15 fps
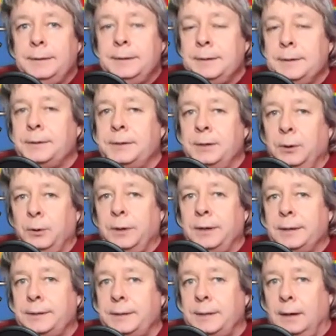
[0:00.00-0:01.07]

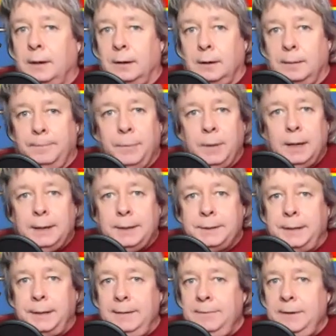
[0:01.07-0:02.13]
serious
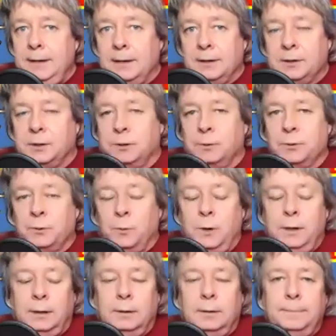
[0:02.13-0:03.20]
safety issue as
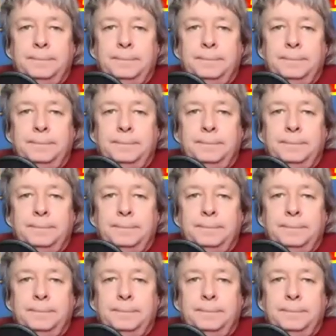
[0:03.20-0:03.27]
well.